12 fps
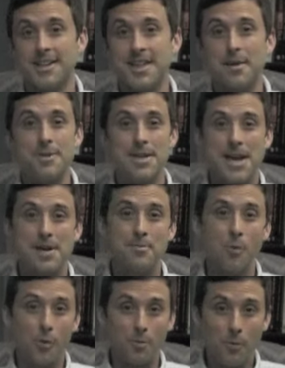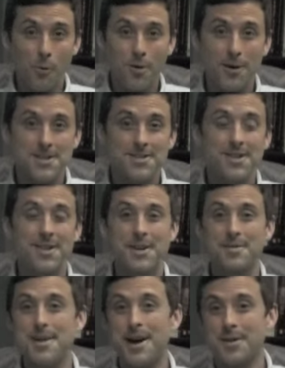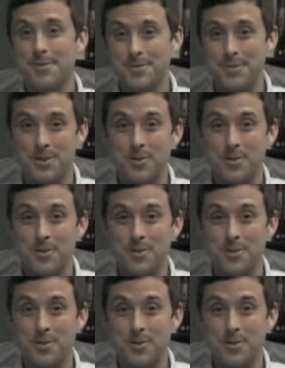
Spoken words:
that became more important as you think about,